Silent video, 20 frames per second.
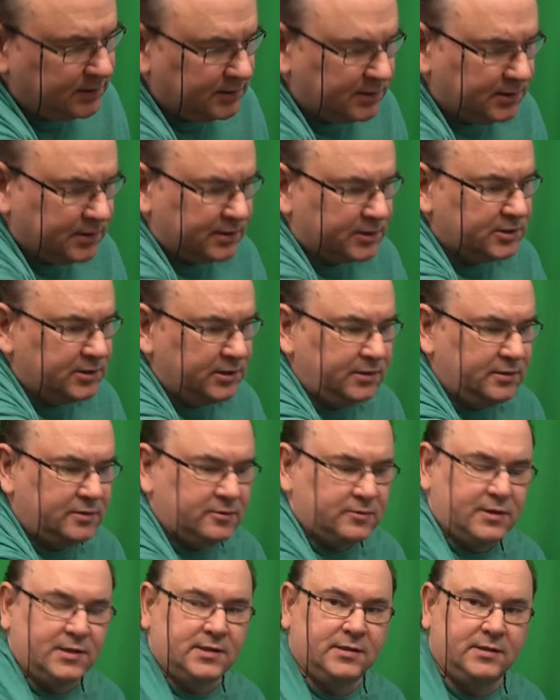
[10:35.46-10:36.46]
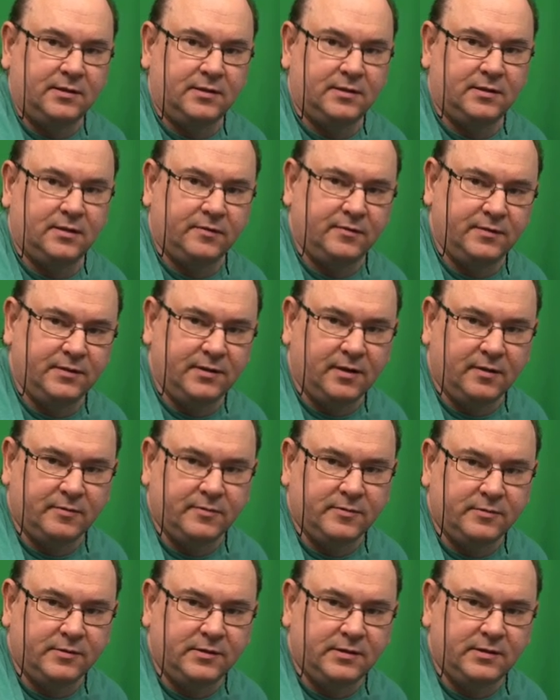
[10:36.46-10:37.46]
Actually, interesting enough, it
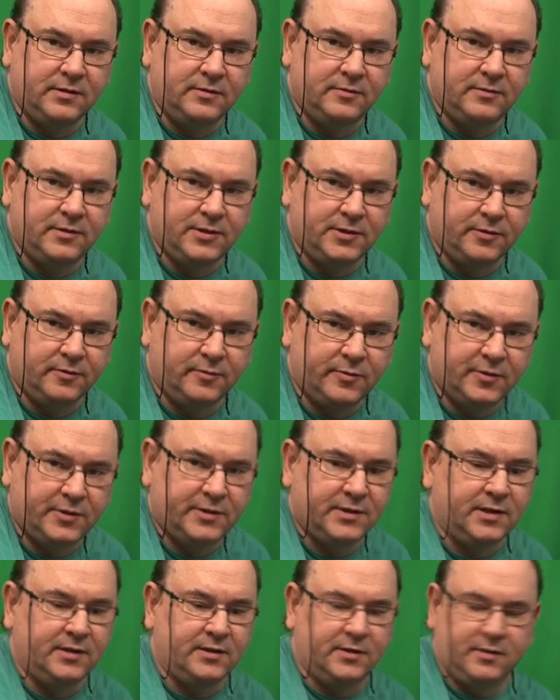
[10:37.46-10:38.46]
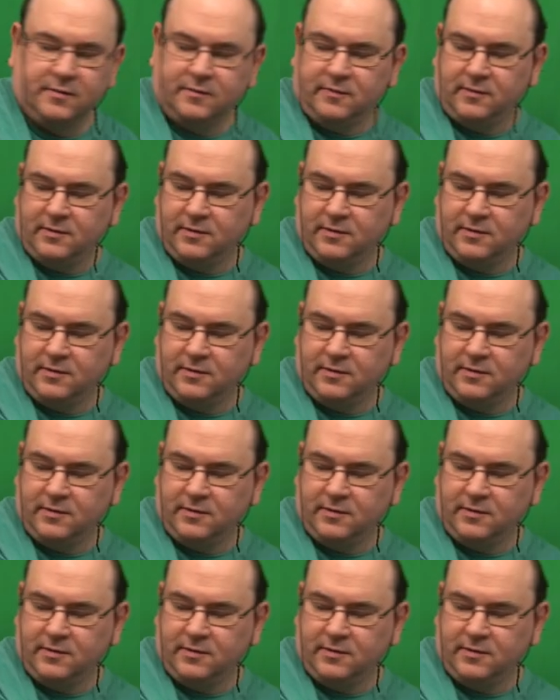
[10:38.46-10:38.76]
comes with the original protective